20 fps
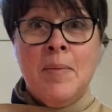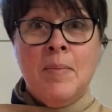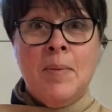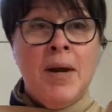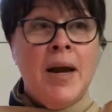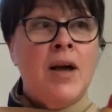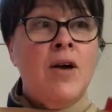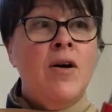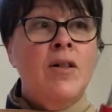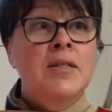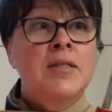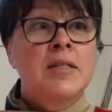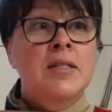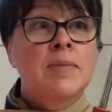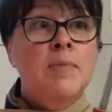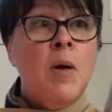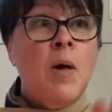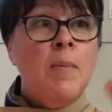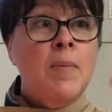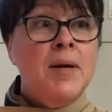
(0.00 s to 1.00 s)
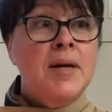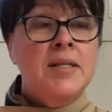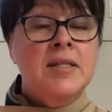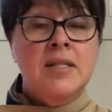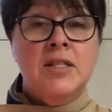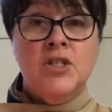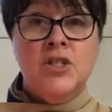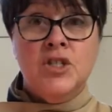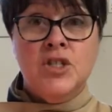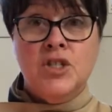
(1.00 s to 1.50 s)
But I call it small because
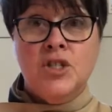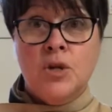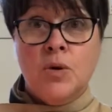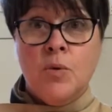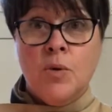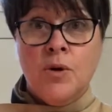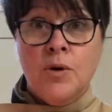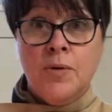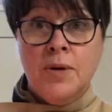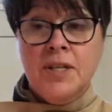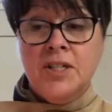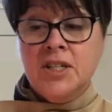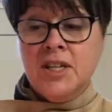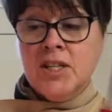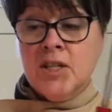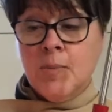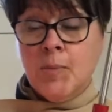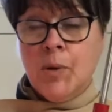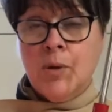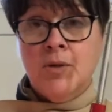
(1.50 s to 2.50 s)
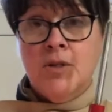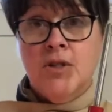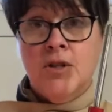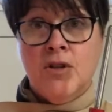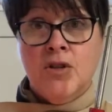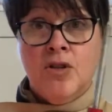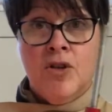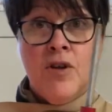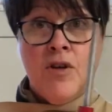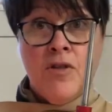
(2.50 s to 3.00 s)
it's just a 1/4 inch as opposed to
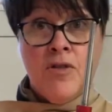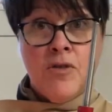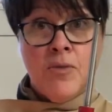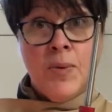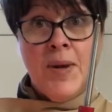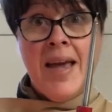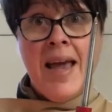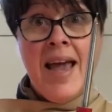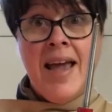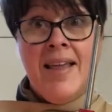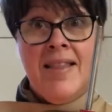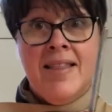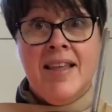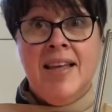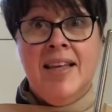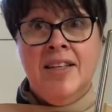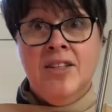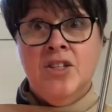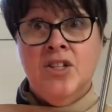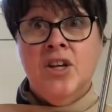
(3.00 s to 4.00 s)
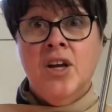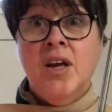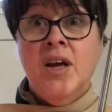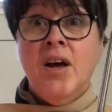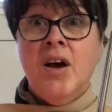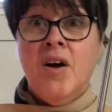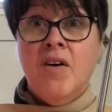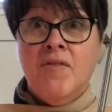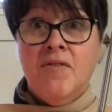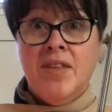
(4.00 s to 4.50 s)
the 3/8 inch
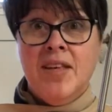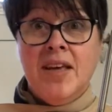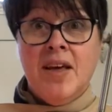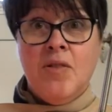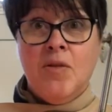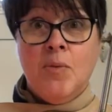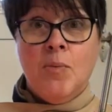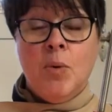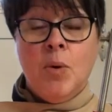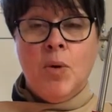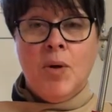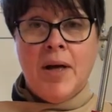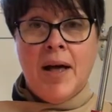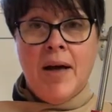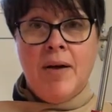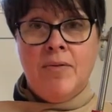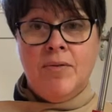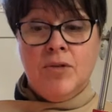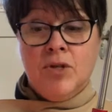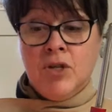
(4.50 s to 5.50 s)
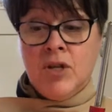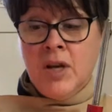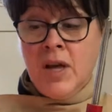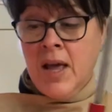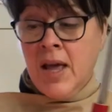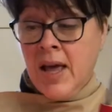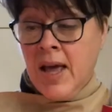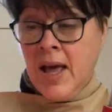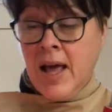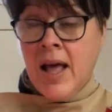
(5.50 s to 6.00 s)
of the other bowl gouge.
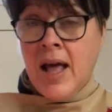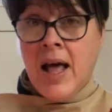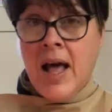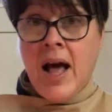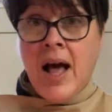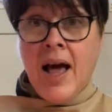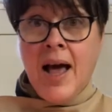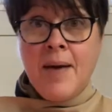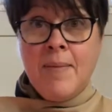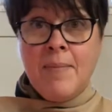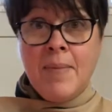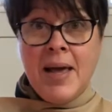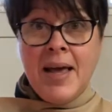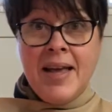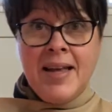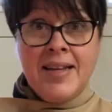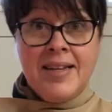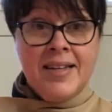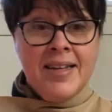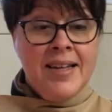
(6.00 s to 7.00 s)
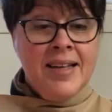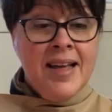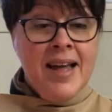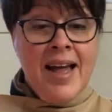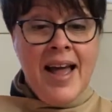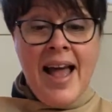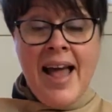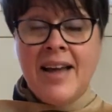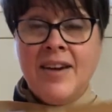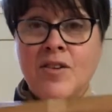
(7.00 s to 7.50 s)
I made a
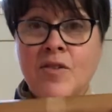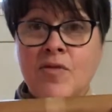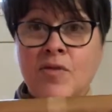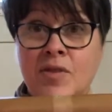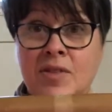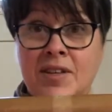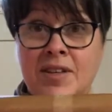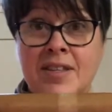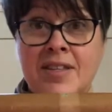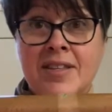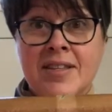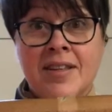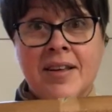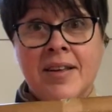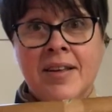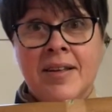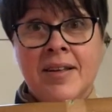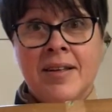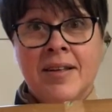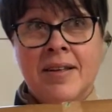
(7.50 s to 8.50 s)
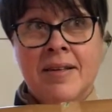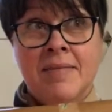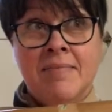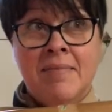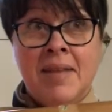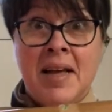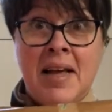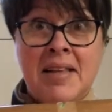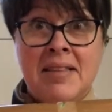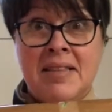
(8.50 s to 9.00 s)
handle for this,
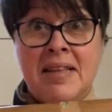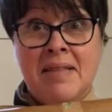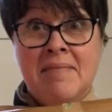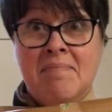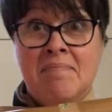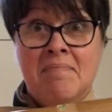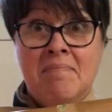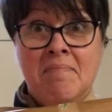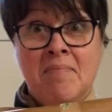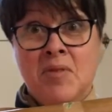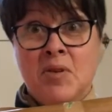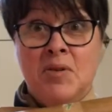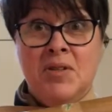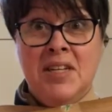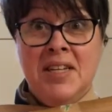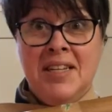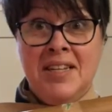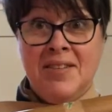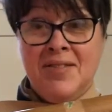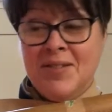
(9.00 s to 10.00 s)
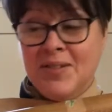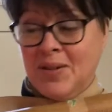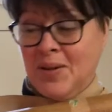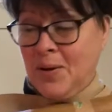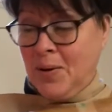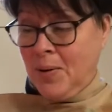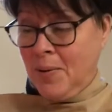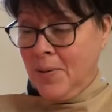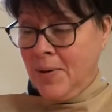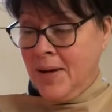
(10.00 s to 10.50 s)
like I said, 13 years
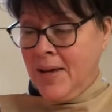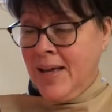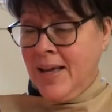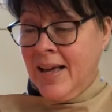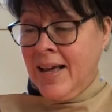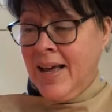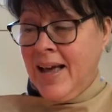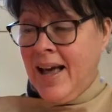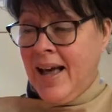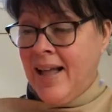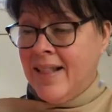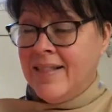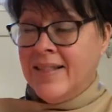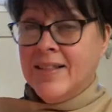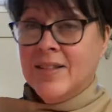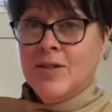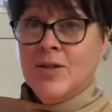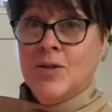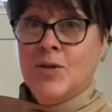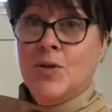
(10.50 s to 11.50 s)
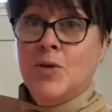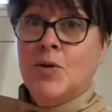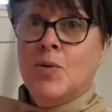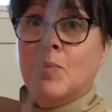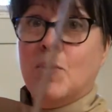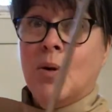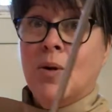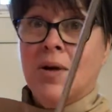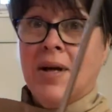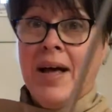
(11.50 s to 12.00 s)
ago, and this new
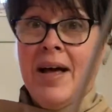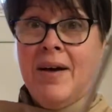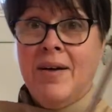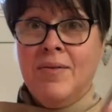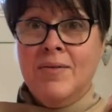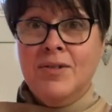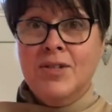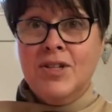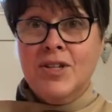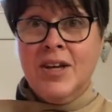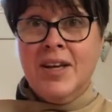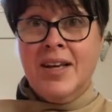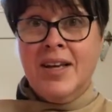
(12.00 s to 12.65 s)
bowl gouge